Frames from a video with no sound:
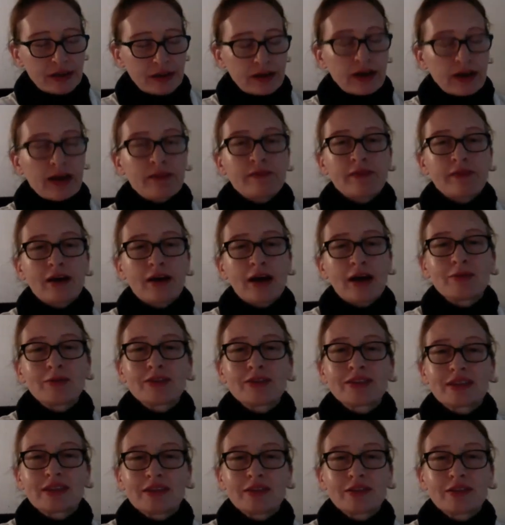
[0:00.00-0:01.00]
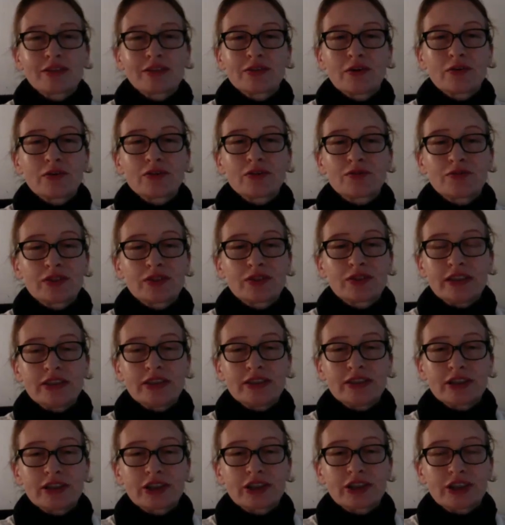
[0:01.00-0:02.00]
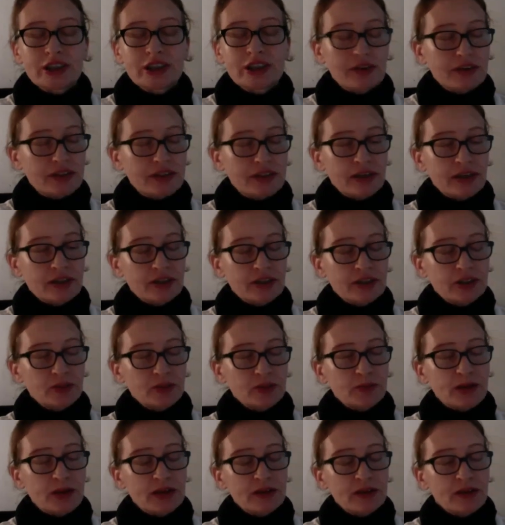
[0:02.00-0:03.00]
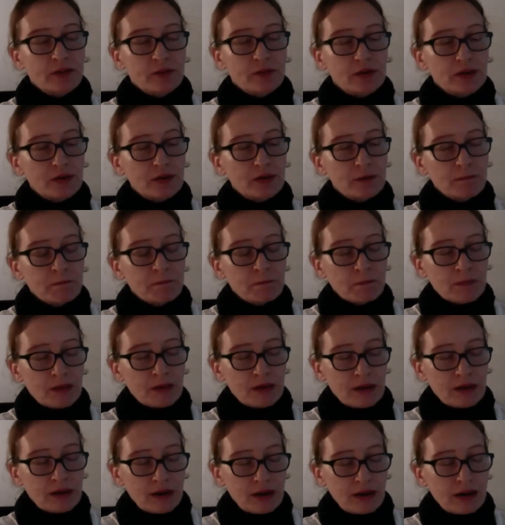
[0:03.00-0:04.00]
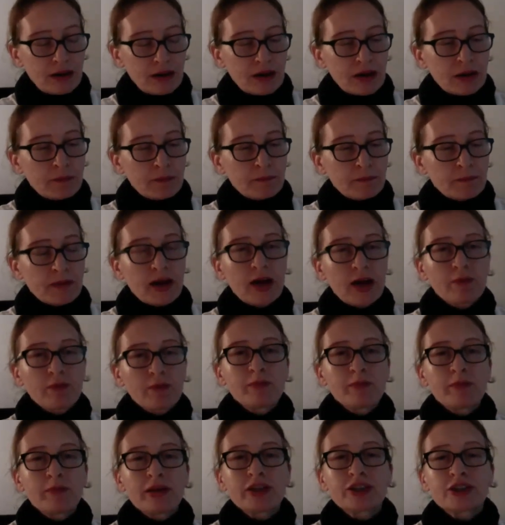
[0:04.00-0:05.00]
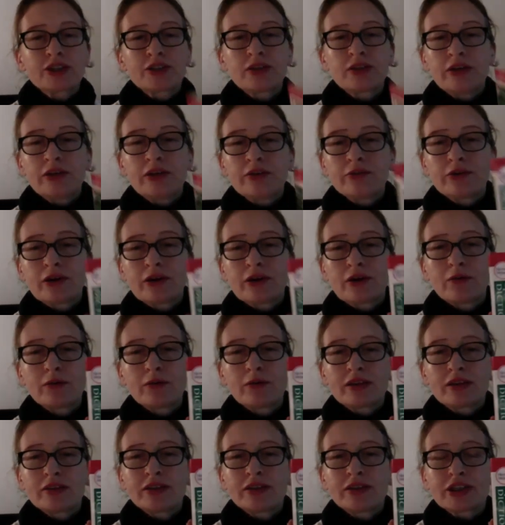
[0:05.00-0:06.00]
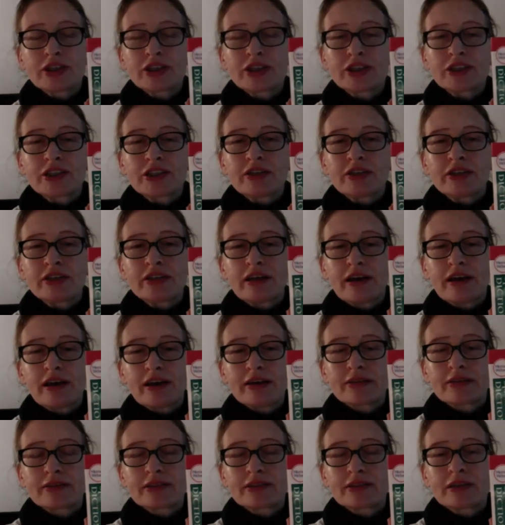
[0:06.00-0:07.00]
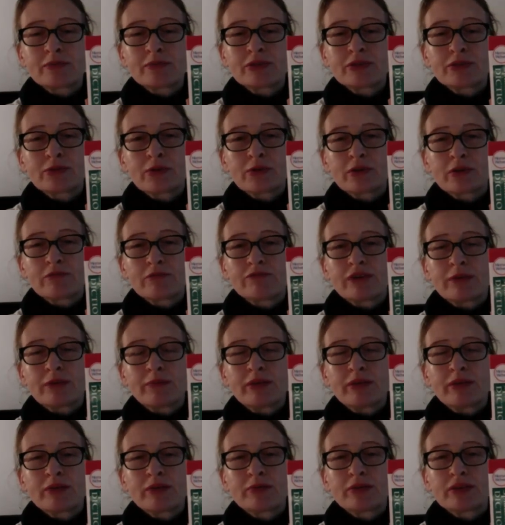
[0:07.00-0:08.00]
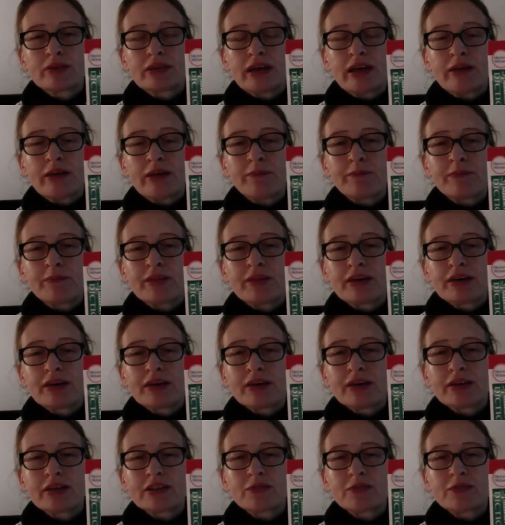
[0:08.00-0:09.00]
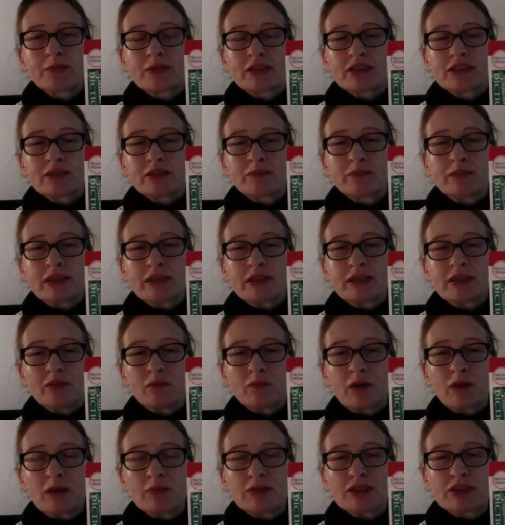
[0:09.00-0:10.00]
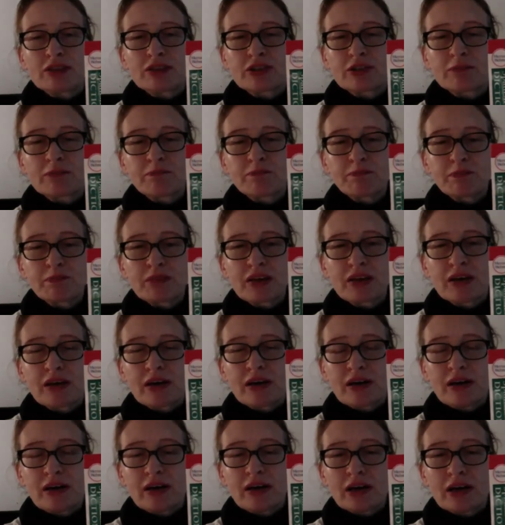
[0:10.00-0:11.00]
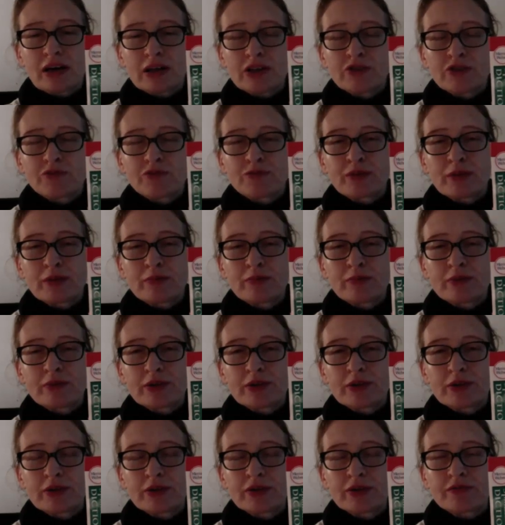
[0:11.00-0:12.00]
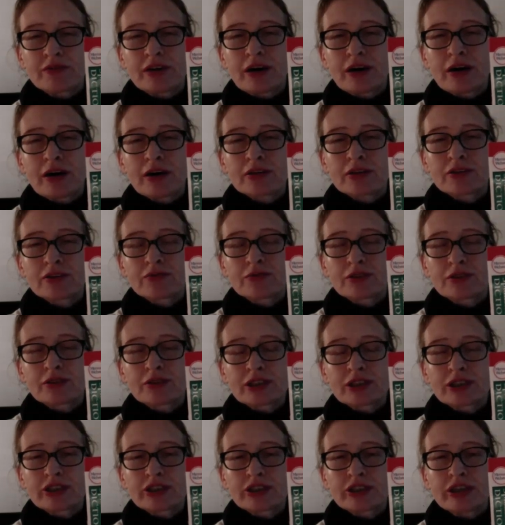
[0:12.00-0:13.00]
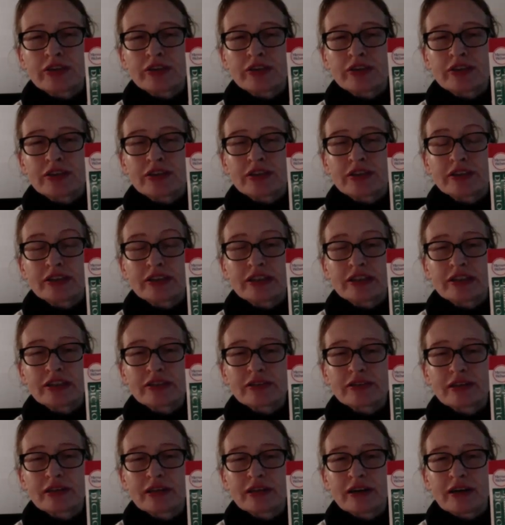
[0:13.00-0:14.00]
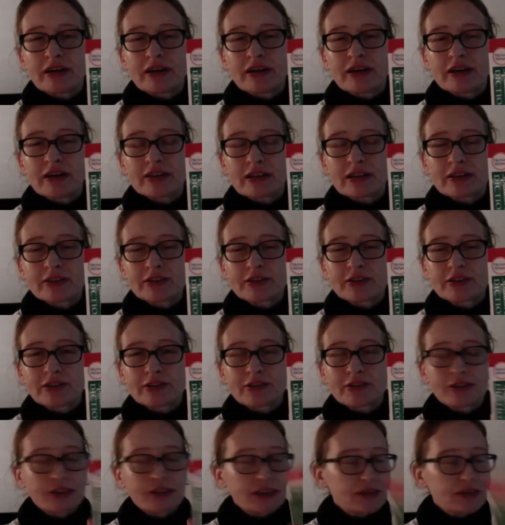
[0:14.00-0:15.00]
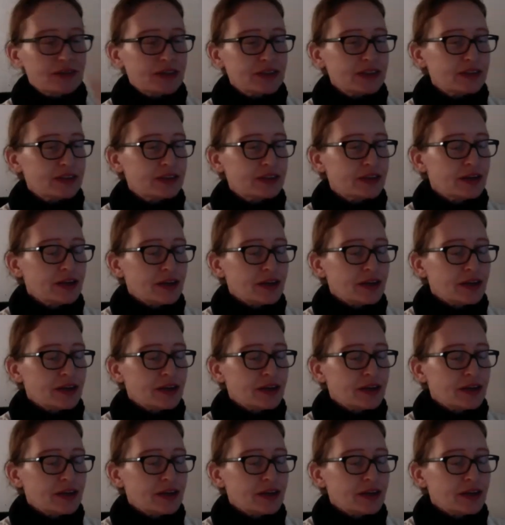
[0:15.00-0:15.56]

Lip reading: And I would say this goes for any dictionary, not just bilingual. I would make sure that you go with a dictionary that has some sort of reputable name. This one is Merriam-Webster. You've probably heard of the Oxford Dictionary series. That's a good series.